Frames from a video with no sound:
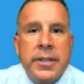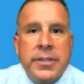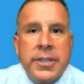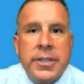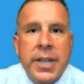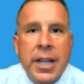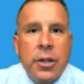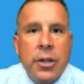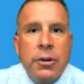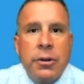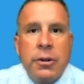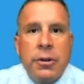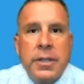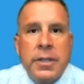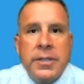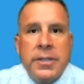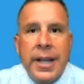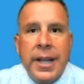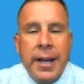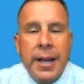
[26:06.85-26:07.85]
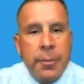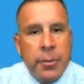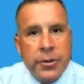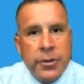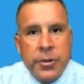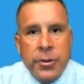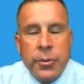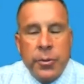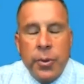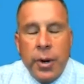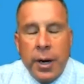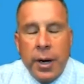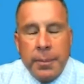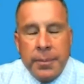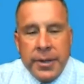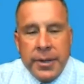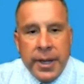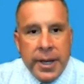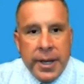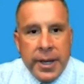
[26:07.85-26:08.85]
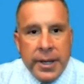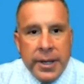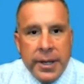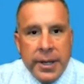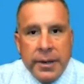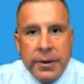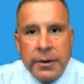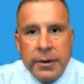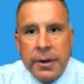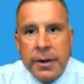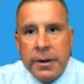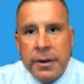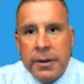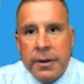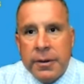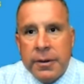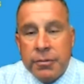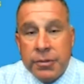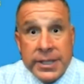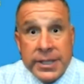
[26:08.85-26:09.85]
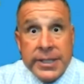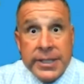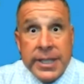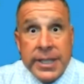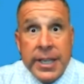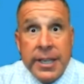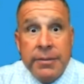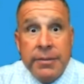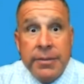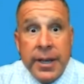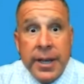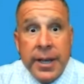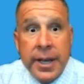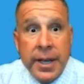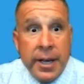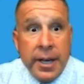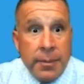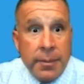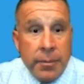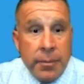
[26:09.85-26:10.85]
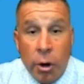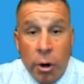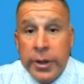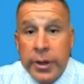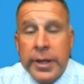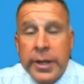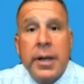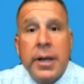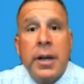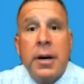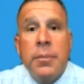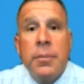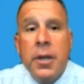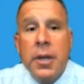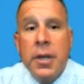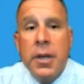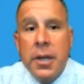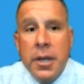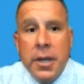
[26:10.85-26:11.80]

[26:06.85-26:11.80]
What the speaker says: settlor is able to obtain or receive income, all the income,